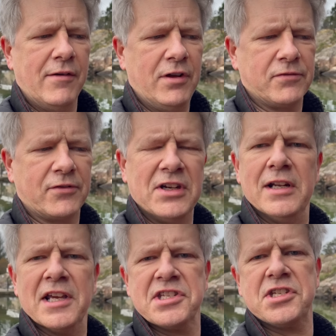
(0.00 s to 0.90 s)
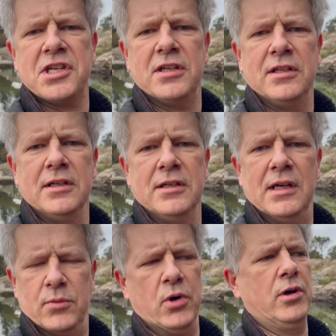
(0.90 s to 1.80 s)
53 less
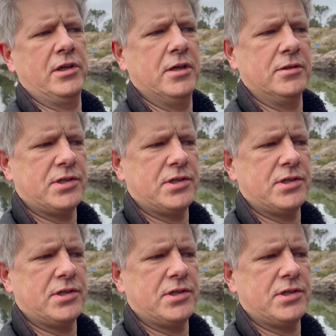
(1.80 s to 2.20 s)
in the world,